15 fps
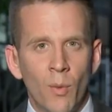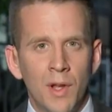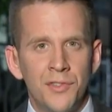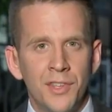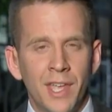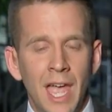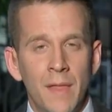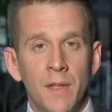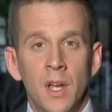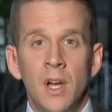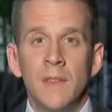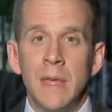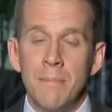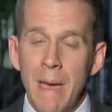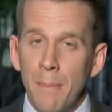Once again,
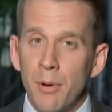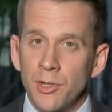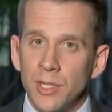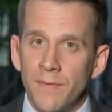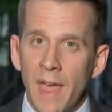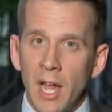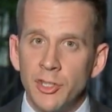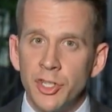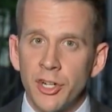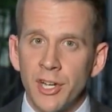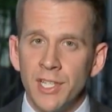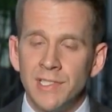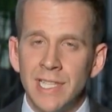the members of that jury,